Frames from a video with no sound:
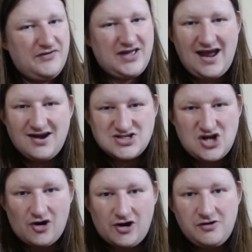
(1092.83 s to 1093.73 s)
chaos
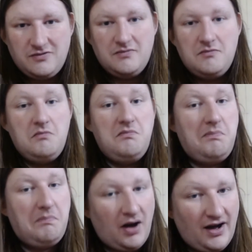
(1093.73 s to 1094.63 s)
card,
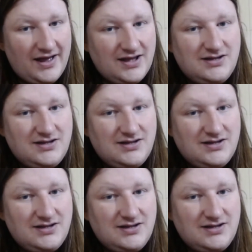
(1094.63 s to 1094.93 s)
but